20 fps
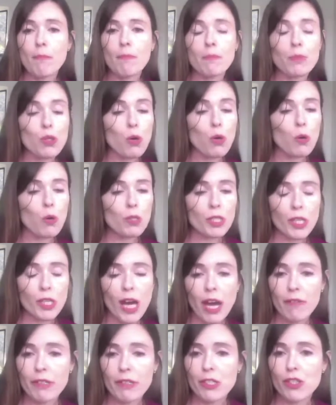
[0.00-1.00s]
talk to
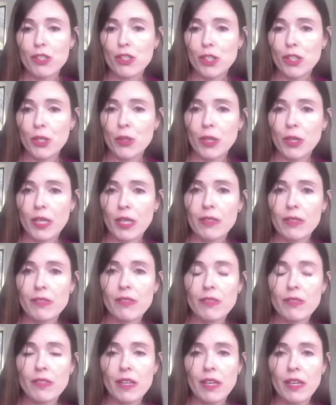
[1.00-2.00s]
current
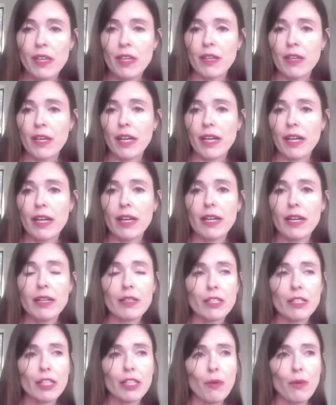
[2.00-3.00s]
students,
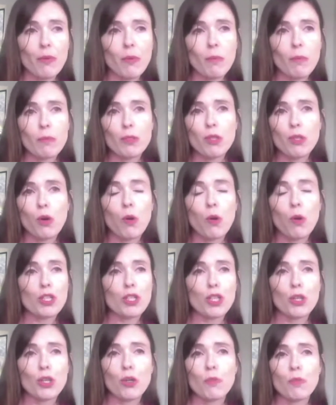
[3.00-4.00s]
talk
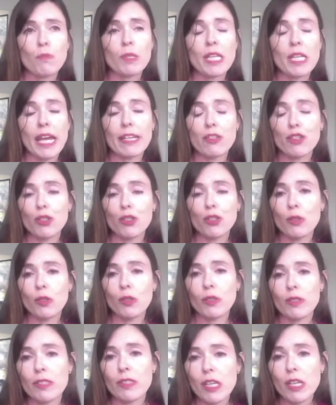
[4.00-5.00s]
to
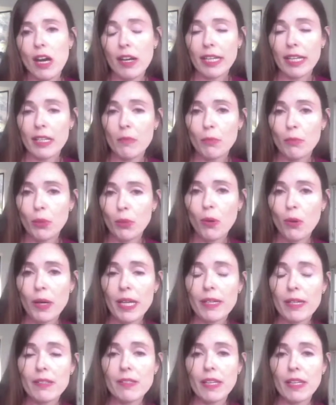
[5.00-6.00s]
potential target
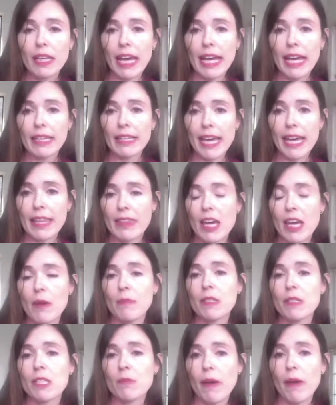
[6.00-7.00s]
employers and get their
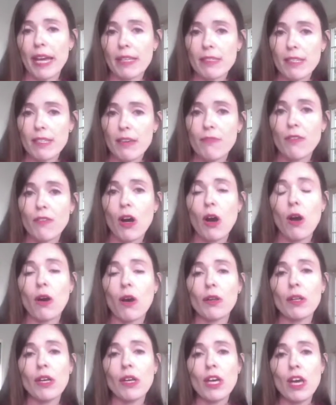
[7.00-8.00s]
perspective
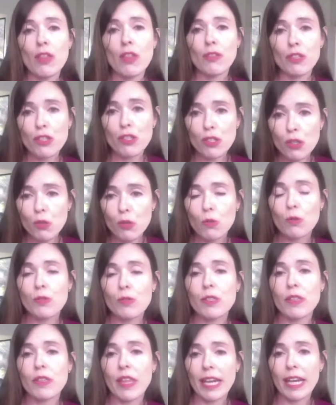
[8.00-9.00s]
on the
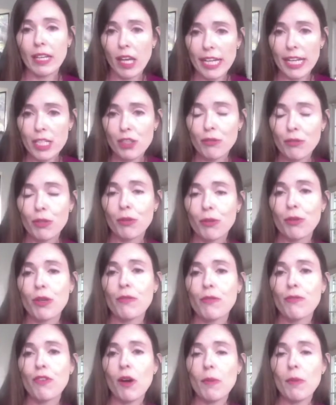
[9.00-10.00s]
schools that they like to
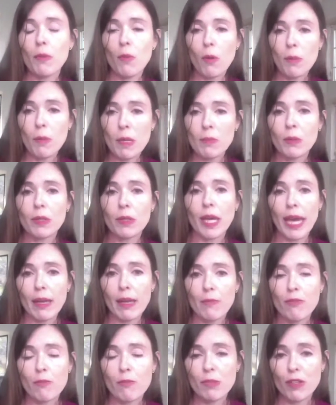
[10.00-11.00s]
recruit from and what people
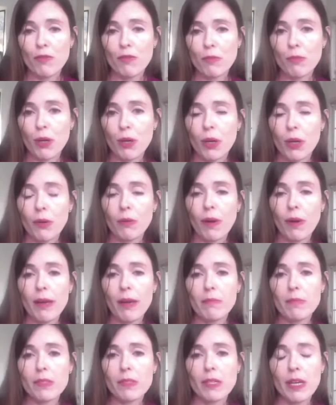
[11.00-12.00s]
gain from different
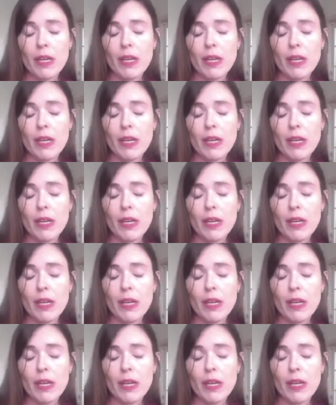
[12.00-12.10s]
programs.